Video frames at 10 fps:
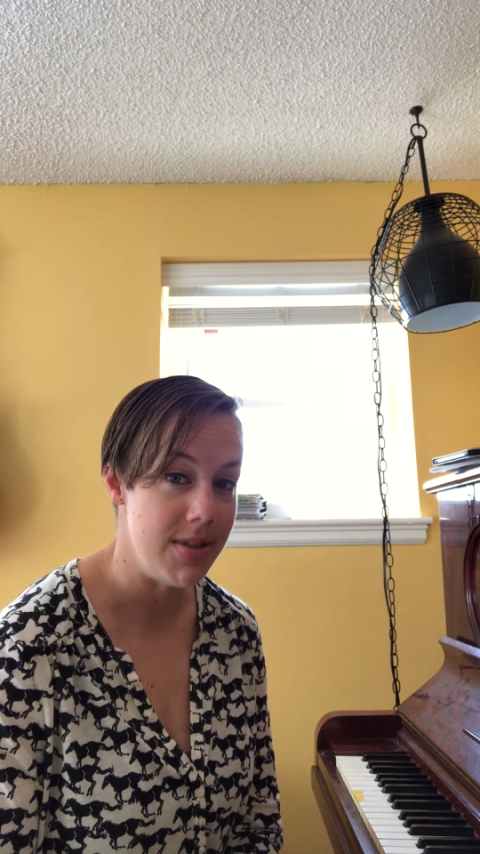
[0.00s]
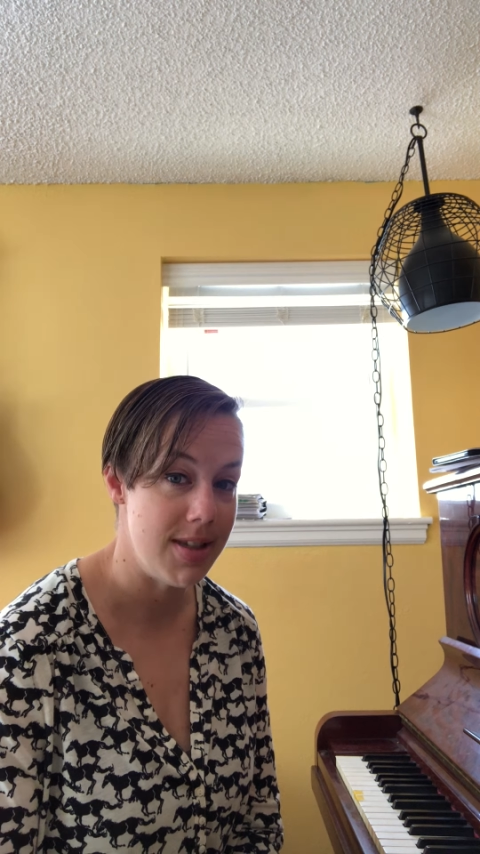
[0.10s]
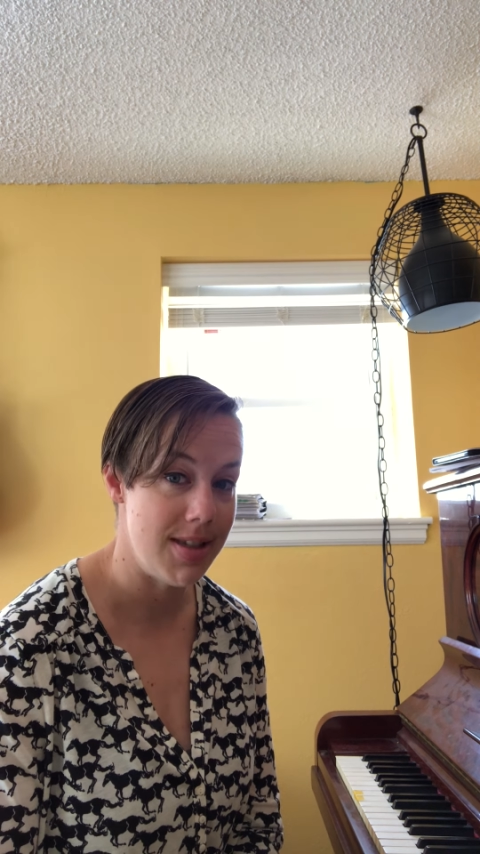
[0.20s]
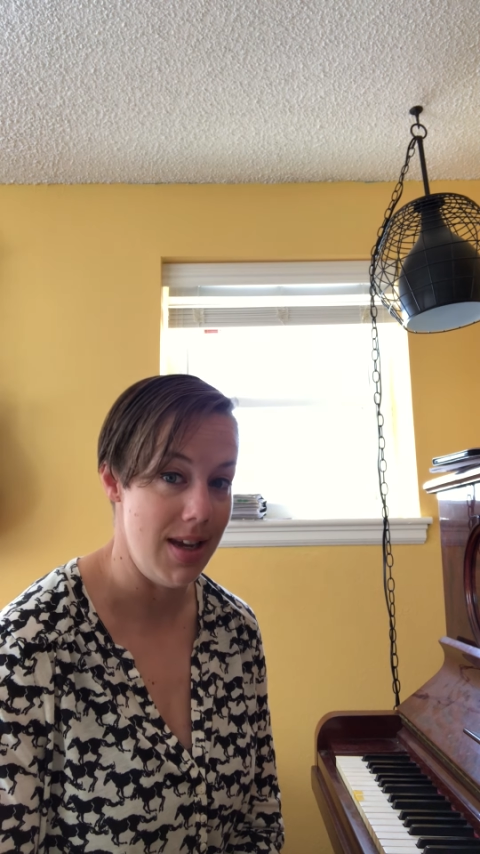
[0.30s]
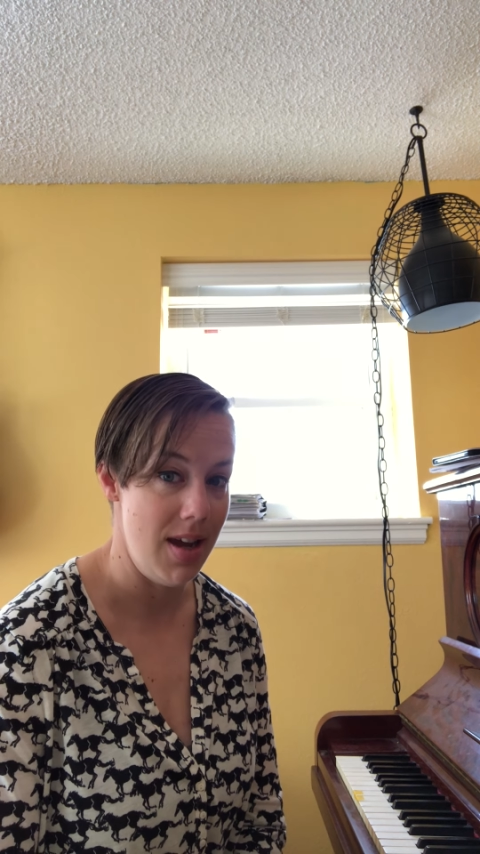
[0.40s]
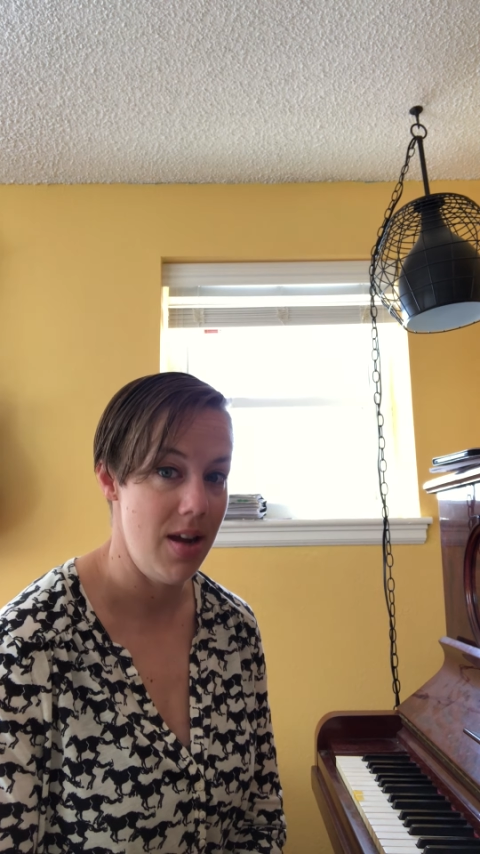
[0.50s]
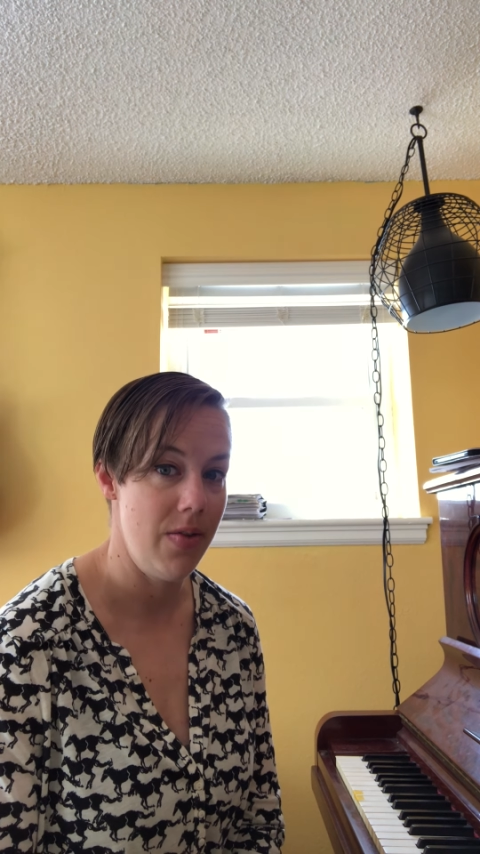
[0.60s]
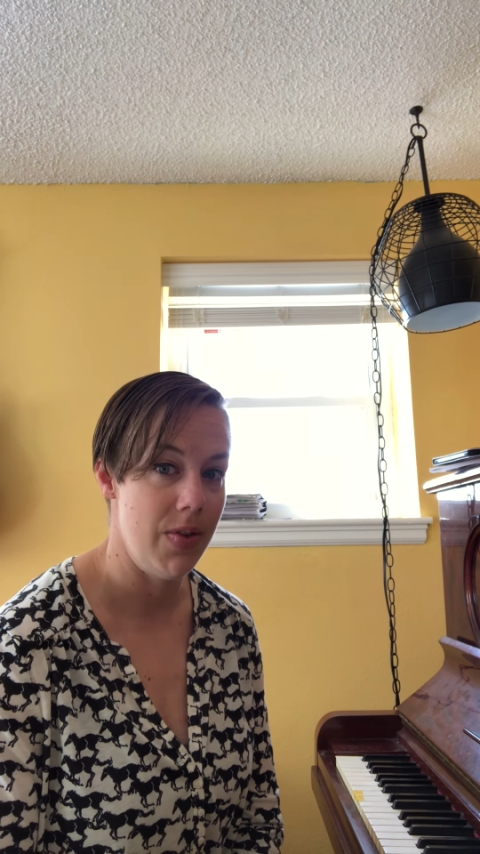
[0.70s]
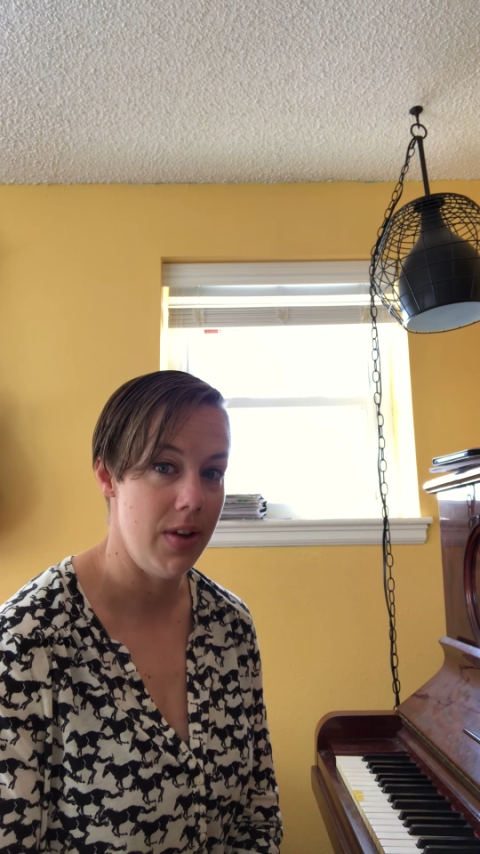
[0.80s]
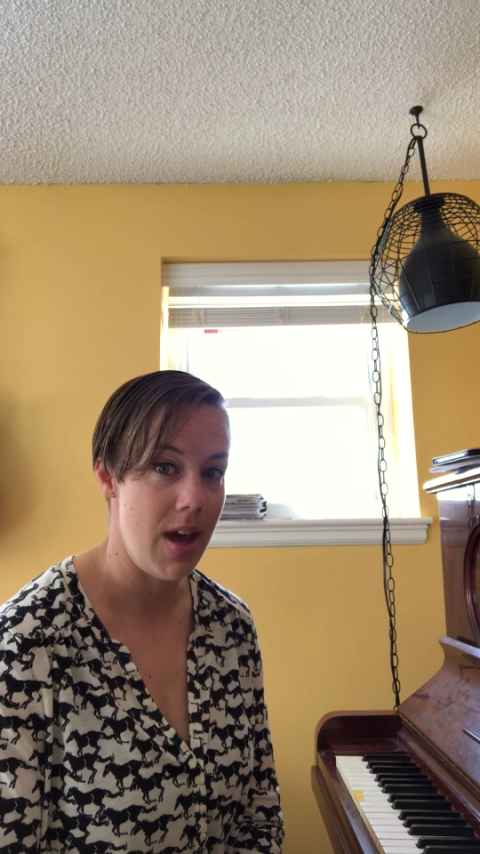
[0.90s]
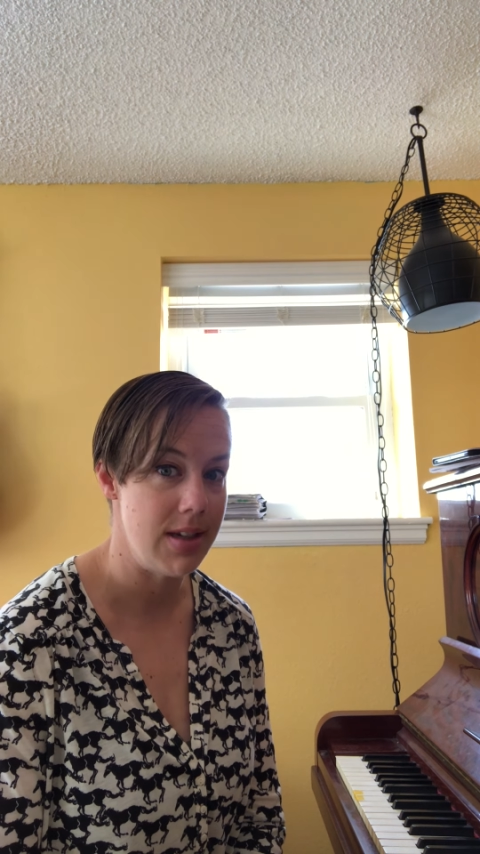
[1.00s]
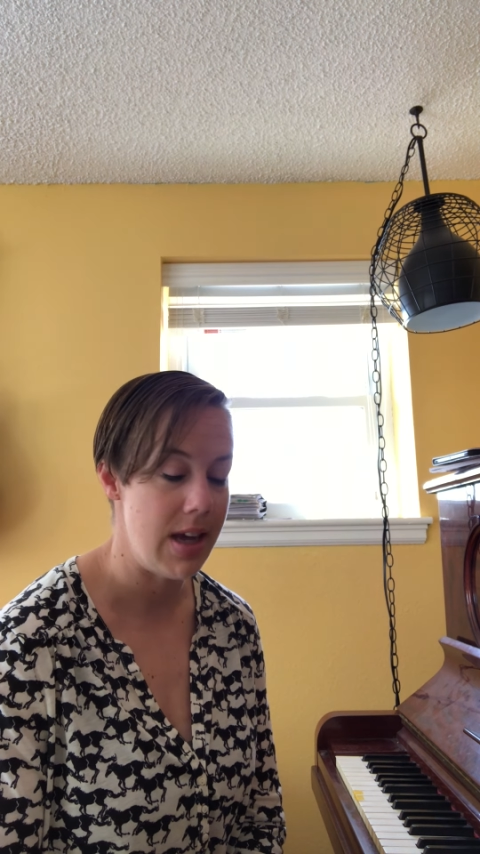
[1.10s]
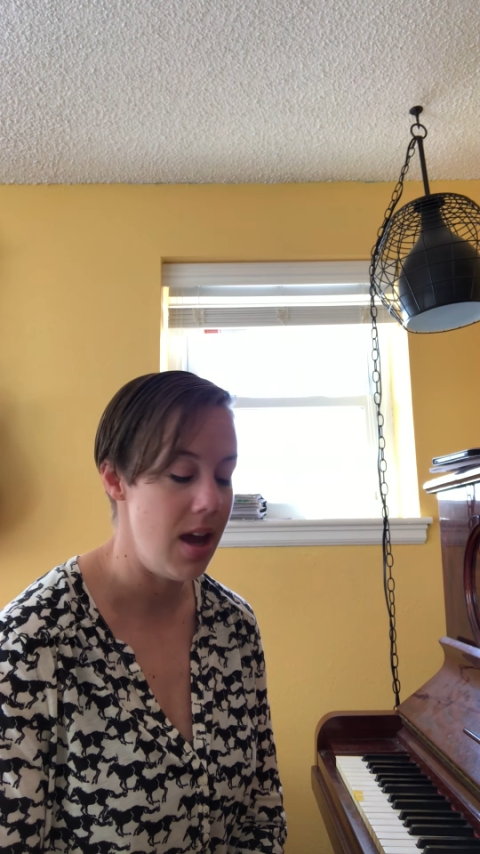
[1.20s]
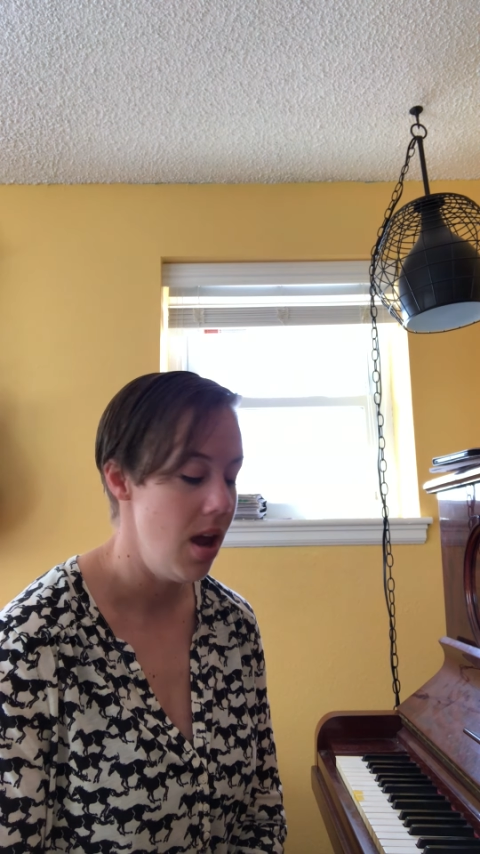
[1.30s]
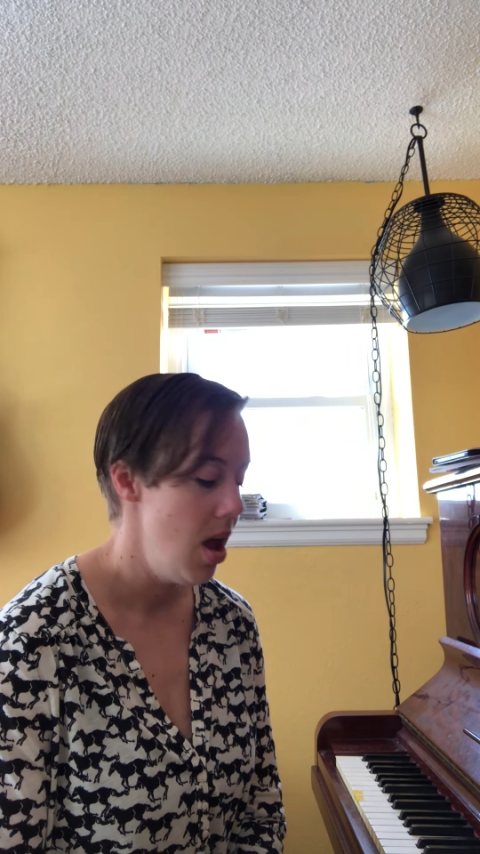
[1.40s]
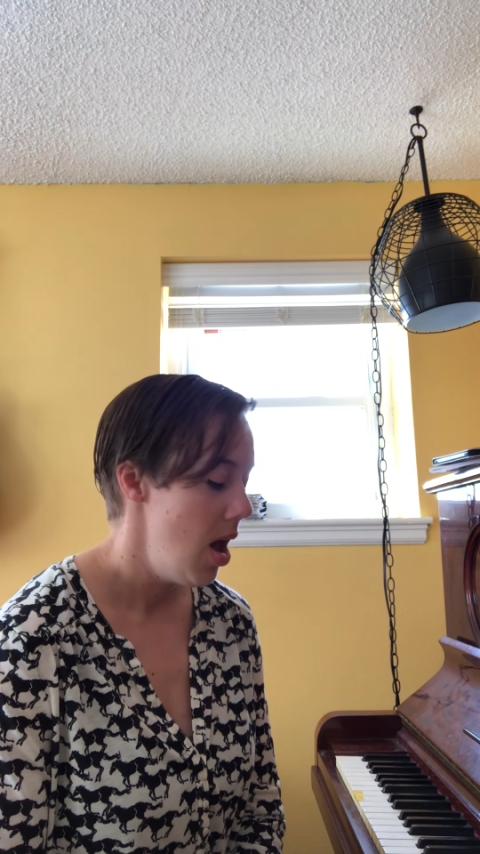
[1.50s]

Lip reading: singing for that day.